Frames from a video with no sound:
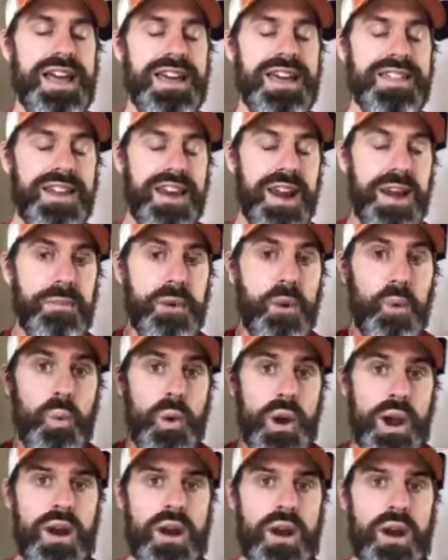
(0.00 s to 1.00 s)
I'm
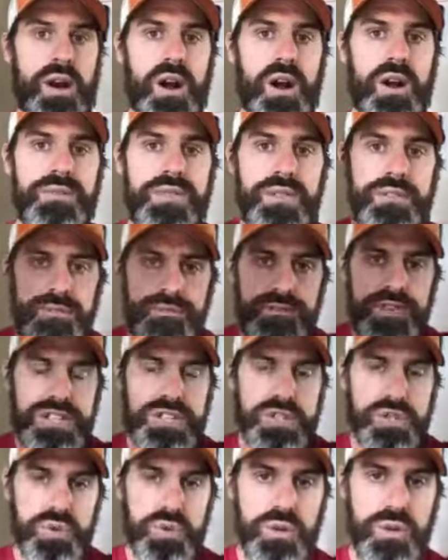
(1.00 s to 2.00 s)
aware of the
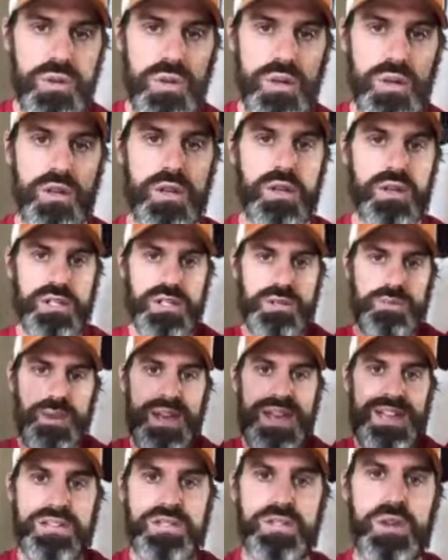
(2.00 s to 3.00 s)
visceral
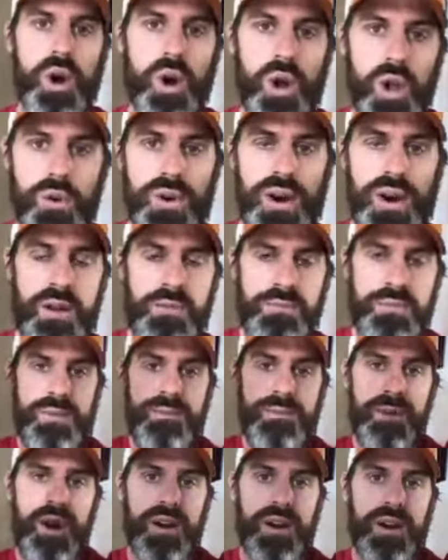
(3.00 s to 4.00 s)
space all around my
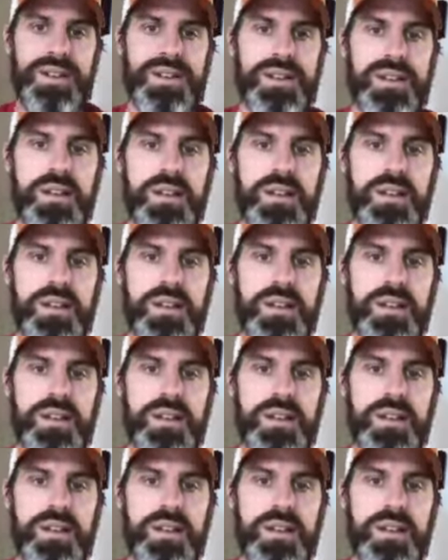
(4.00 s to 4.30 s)
body.